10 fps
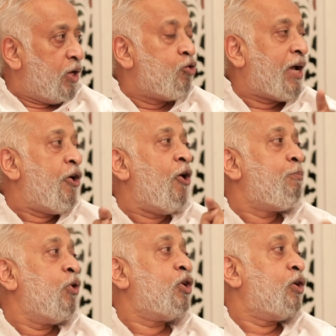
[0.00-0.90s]
You cannot
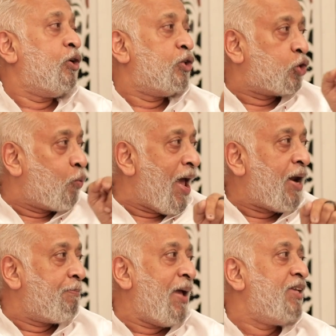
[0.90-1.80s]
put
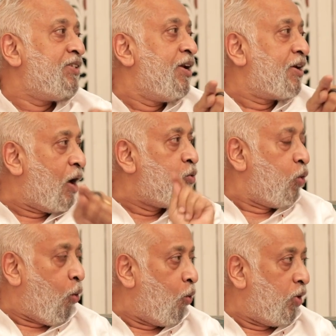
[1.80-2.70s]
square pegs in round
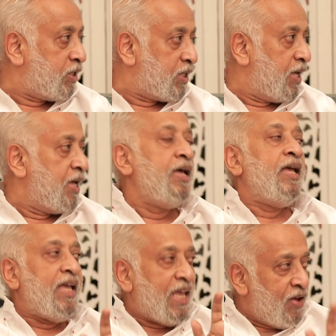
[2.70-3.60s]
holes,
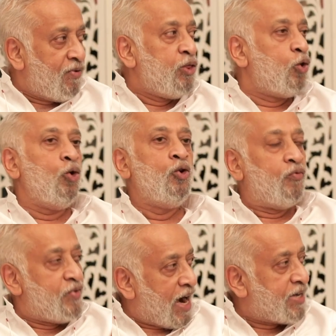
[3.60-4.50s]
even though
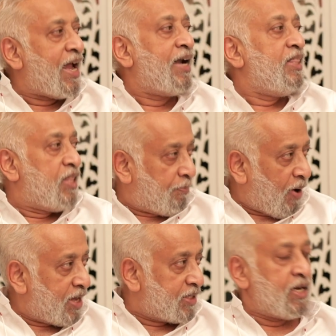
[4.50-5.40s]
you've done that in the
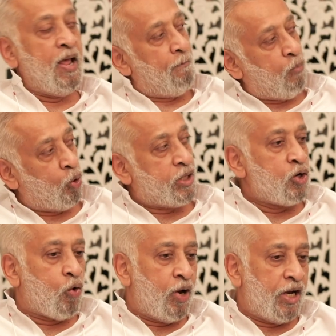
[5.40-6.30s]
past, both
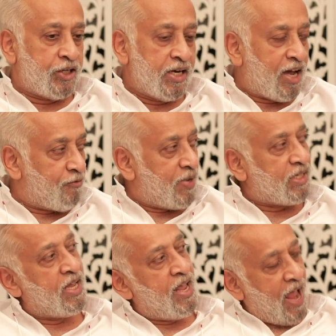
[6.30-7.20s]
in coalition
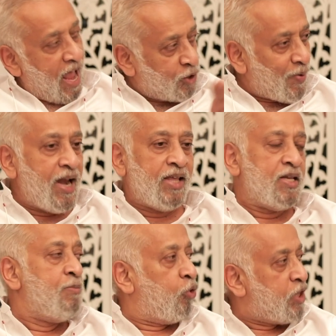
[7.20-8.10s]
governments as well as
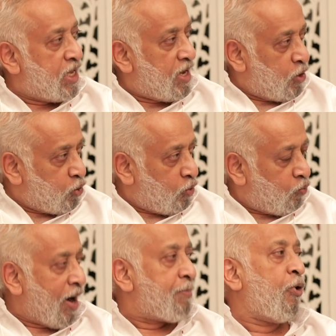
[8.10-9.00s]
in Modi
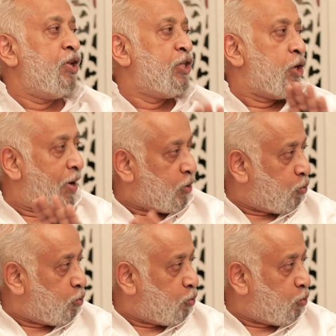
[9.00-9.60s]
1.0 and